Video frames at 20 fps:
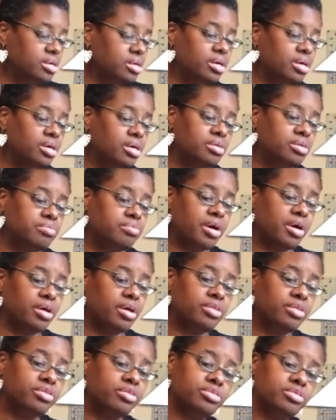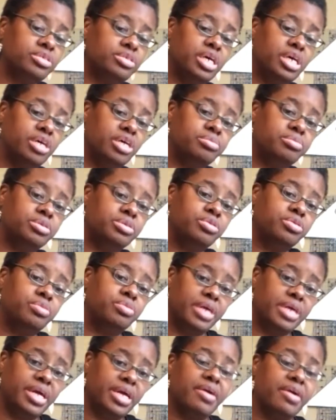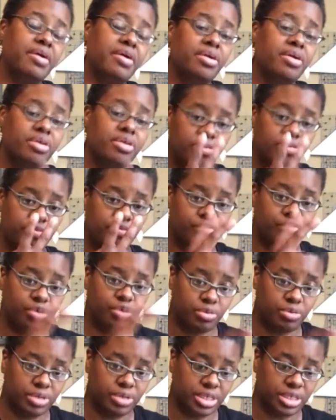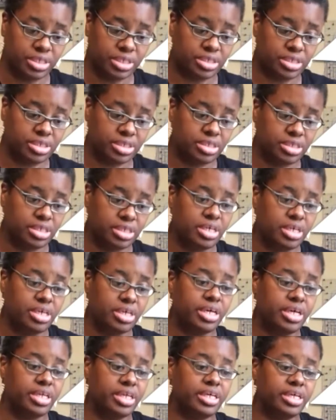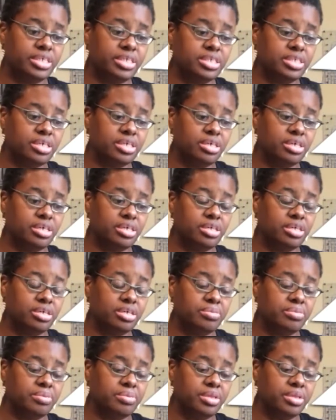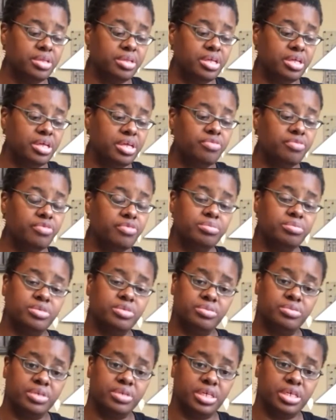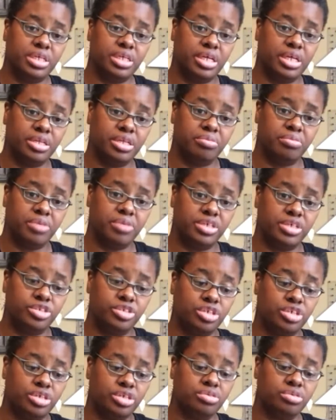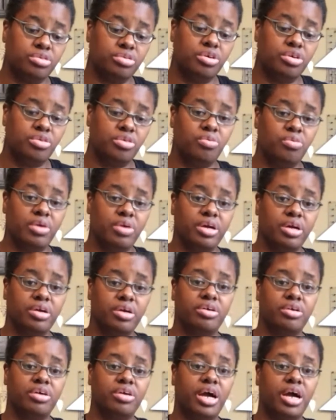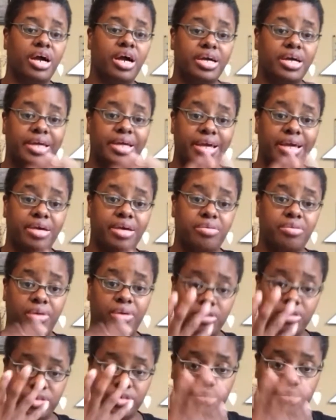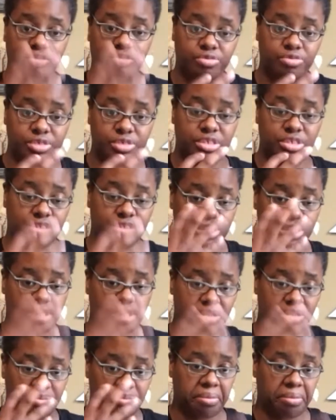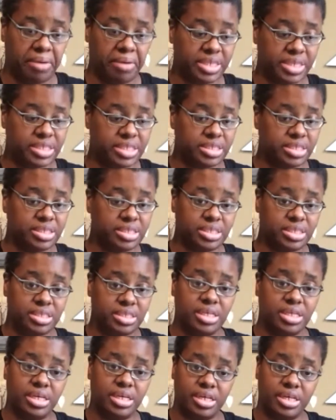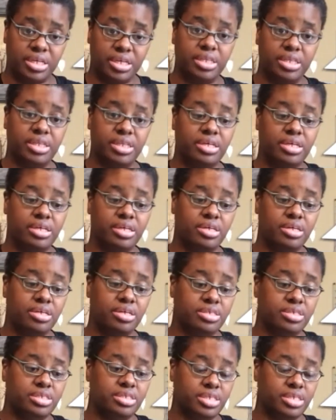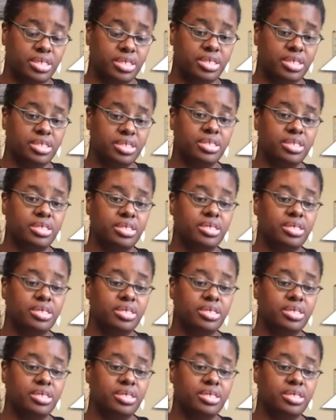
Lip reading: All those help to create focus. And as if I'm doing an animation where I am also physically present in the scene,